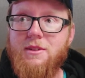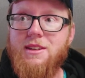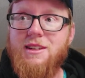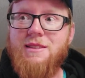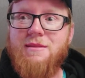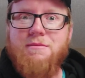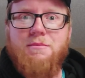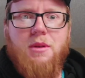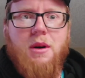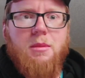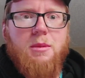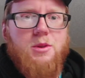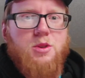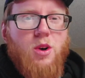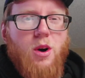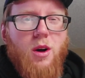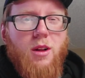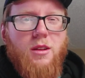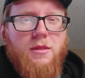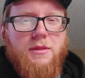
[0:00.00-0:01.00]
didn't publish
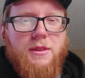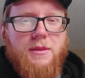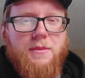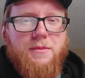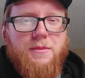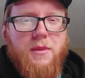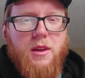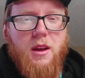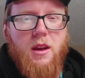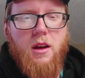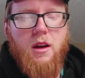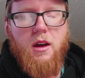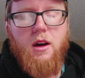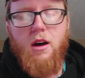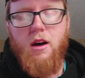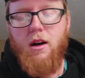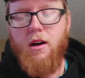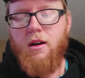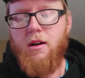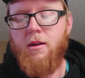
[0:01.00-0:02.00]
all of it
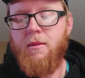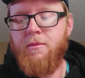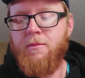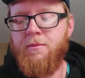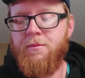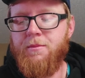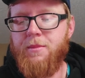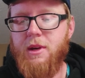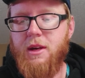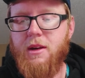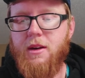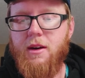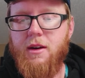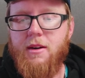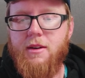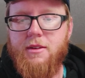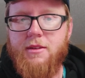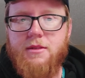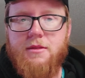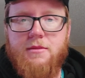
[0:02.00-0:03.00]
um,
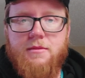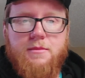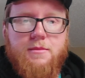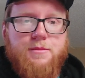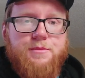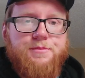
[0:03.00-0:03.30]
because